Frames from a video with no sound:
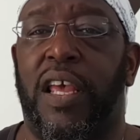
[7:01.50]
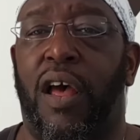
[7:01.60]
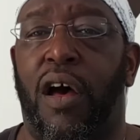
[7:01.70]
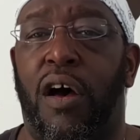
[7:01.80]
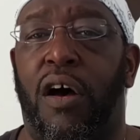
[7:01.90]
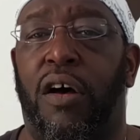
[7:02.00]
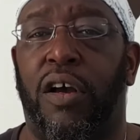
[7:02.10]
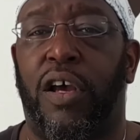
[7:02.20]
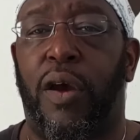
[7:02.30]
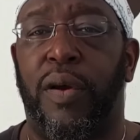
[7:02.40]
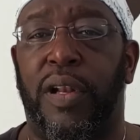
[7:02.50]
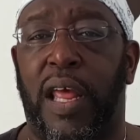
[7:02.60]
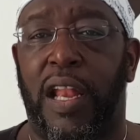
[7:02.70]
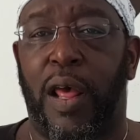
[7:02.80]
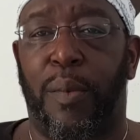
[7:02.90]
are going
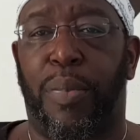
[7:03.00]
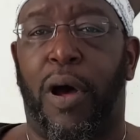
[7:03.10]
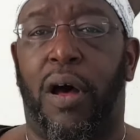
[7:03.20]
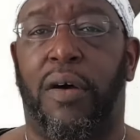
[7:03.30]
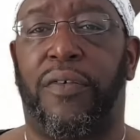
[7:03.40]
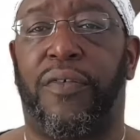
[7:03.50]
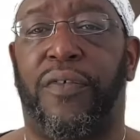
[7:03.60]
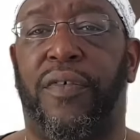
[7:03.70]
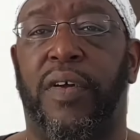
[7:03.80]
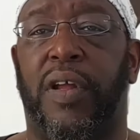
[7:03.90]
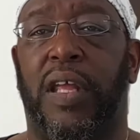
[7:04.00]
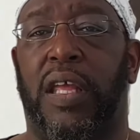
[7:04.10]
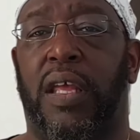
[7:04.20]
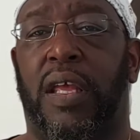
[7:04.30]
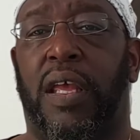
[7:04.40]
down that path,
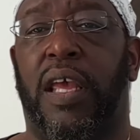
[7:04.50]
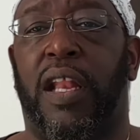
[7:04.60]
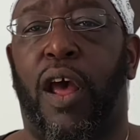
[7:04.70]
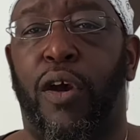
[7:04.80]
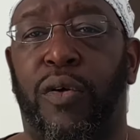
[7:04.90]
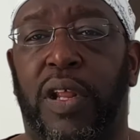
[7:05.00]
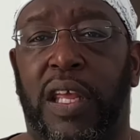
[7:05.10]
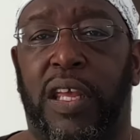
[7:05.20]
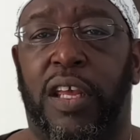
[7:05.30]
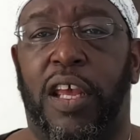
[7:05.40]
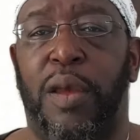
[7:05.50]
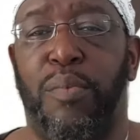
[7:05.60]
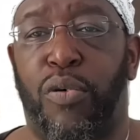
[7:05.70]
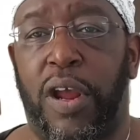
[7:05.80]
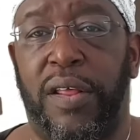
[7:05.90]
it only
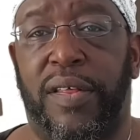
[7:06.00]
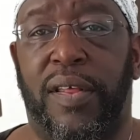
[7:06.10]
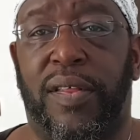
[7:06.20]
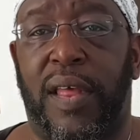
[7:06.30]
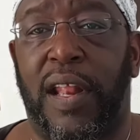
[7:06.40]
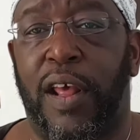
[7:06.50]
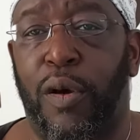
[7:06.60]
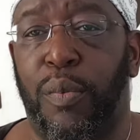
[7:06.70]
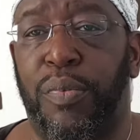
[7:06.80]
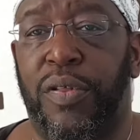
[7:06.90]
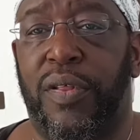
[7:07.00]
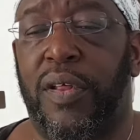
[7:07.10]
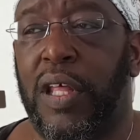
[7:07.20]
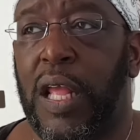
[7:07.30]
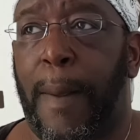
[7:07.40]
embraces and helps
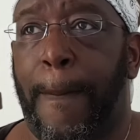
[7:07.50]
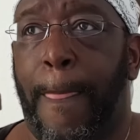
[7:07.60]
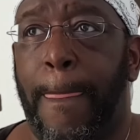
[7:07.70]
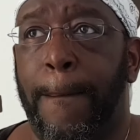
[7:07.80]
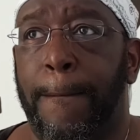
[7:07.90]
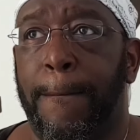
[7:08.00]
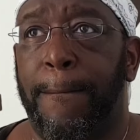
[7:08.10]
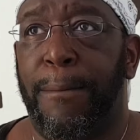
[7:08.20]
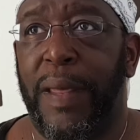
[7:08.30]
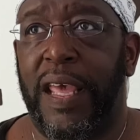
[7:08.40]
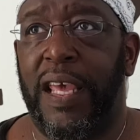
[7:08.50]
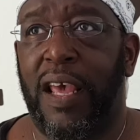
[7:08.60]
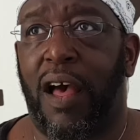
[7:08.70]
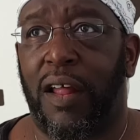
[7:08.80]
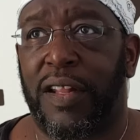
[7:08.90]

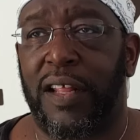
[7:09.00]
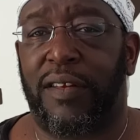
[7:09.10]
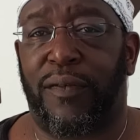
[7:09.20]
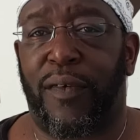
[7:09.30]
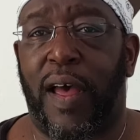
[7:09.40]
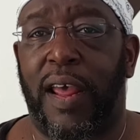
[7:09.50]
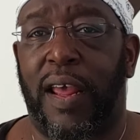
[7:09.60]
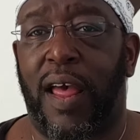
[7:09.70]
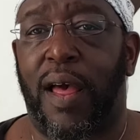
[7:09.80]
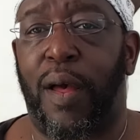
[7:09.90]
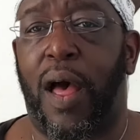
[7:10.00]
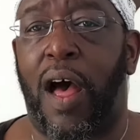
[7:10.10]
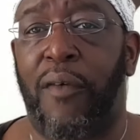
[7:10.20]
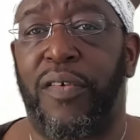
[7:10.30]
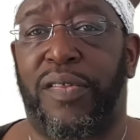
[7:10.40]
me identify
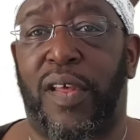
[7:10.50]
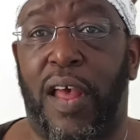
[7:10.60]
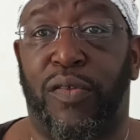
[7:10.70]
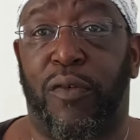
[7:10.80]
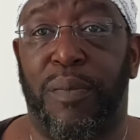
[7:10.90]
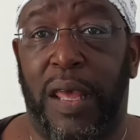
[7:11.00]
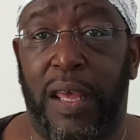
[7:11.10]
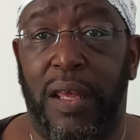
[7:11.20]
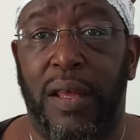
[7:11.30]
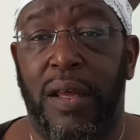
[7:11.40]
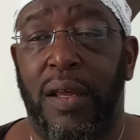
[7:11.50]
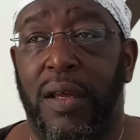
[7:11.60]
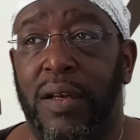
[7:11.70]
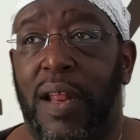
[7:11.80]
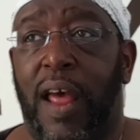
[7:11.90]
other sides of me
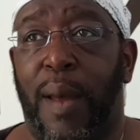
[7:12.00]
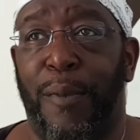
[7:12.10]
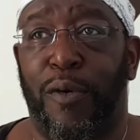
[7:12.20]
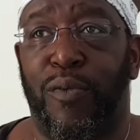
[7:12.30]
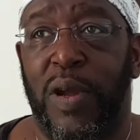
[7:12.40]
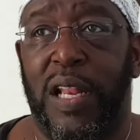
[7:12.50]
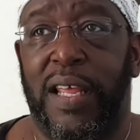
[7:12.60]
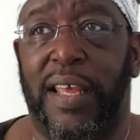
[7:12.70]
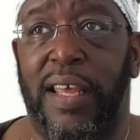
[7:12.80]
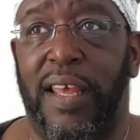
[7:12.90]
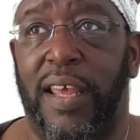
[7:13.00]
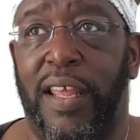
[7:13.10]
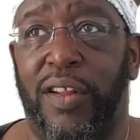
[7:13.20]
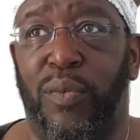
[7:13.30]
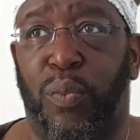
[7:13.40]
that I'm not really
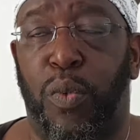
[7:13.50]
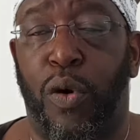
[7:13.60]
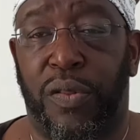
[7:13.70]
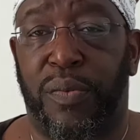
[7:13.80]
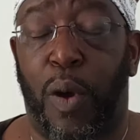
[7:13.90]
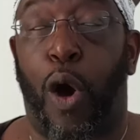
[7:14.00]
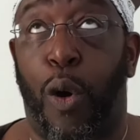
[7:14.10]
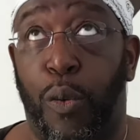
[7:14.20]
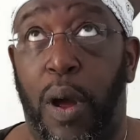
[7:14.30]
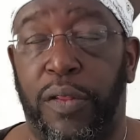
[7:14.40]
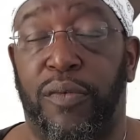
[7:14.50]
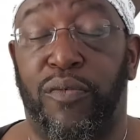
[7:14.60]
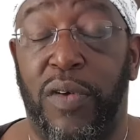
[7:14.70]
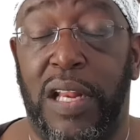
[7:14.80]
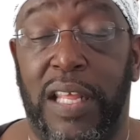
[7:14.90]
in, was or wasn't
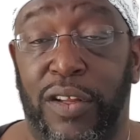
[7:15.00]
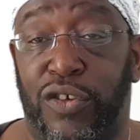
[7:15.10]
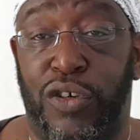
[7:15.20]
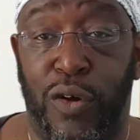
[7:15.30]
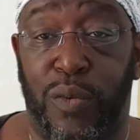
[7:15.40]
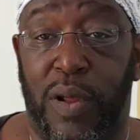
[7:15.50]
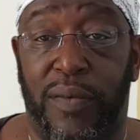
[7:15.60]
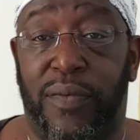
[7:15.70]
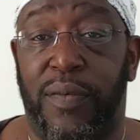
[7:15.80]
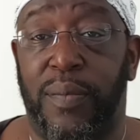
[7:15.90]
really in tune with.